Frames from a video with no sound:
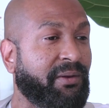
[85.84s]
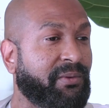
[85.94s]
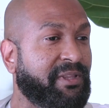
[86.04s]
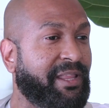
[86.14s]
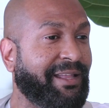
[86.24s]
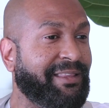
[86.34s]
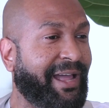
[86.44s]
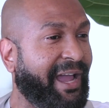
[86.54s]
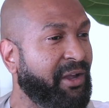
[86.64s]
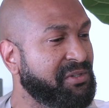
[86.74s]
Well, that
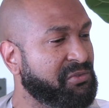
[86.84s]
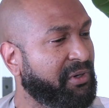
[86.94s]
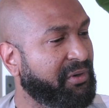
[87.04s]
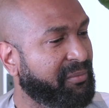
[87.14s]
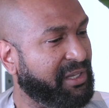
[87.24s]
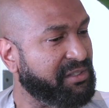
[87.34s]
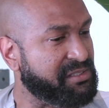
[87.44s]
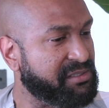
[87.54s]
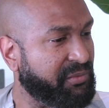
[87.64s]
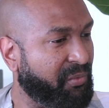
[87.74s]
I always wonder about
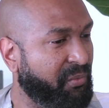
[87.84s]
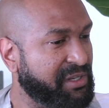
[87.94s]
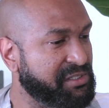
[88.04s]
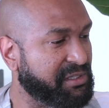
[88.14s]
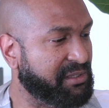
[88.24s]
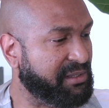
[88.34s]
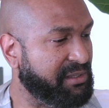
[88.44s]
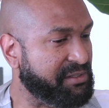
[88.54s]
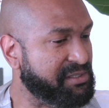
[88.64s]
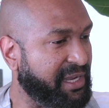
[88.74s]
this. Was it
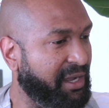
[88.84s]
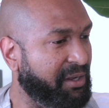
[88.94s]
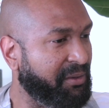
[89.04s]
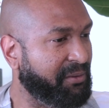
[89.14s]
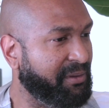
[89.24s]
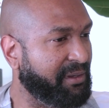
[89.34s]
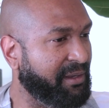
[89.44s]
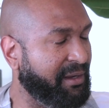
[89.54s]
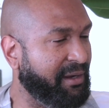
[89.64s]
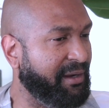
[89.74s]
the style?
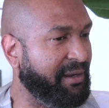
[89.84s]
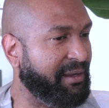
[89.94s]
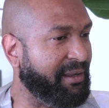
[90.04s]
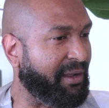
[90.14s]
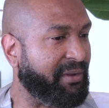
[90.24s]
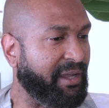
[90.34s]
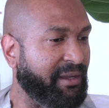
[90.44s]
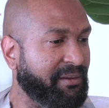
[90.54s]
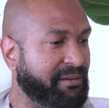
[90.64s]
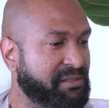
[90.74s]

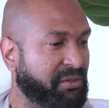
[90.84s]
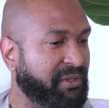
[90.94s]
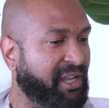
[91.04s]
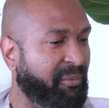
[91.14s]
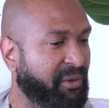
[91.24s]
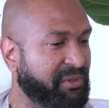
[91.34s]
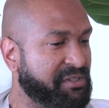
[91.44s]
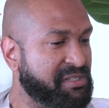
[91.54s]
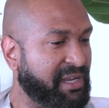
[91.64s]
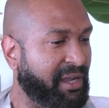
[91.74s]
Okay, so they come out with
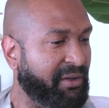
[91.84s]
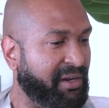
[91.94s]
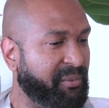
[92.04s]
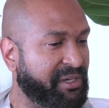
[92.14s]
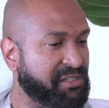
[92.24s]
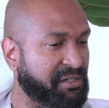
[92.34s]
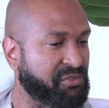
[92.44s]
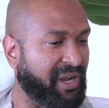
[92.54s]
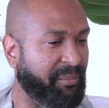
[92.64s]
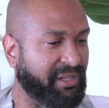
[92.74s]
this style. Everybody
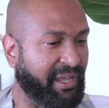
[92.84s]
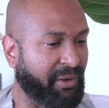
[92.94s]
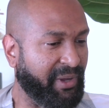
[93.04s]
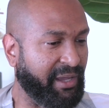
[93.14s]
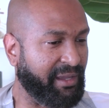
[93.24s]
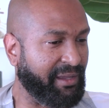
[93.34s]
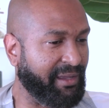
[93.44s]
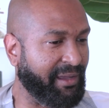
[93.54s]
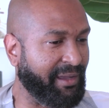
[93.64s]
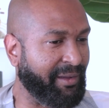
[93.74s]
starts rapping that way
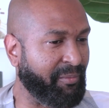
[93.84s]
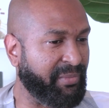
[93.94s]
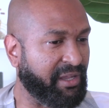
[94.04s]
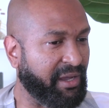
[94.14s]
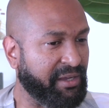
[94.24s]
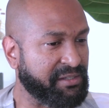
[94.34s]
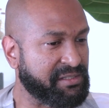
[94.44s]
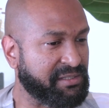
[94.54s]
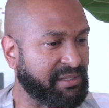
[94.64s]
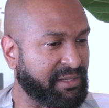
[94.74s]

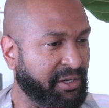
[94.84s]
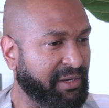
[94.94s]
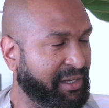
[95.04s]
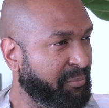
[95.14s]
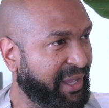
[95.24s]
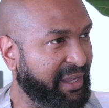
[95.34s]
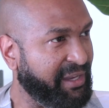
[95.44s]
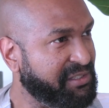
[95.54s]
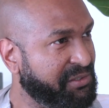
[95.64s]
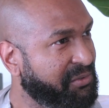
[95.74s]
because they're getting
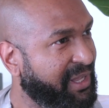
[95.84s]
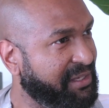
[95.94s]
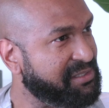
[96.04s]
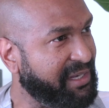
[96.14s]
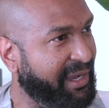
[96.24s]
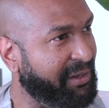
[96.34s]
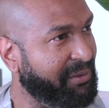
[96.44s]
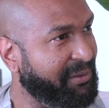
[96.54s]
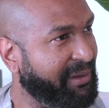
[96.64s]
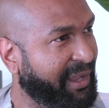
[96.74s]
paid to do that
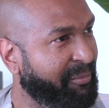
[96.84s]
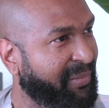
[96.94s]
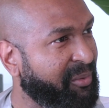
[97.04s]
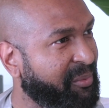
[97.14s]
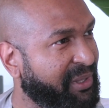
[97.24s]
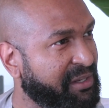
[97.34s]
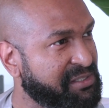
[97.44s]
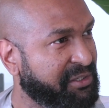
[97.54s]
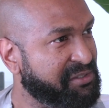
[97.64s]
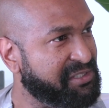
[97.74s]
style, and maybe because
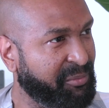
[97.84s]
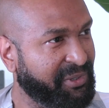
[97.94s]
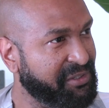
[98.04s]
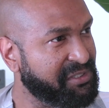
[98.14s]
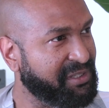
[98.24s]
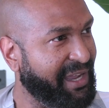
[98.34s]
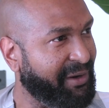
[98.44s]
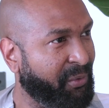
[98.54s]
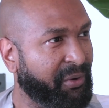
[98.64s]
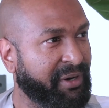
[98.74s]
they're similar to that.
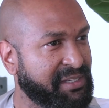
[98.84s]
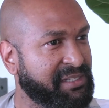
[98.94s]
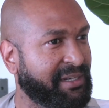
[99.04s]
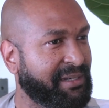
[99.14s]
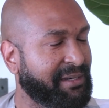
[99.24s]
Or is it?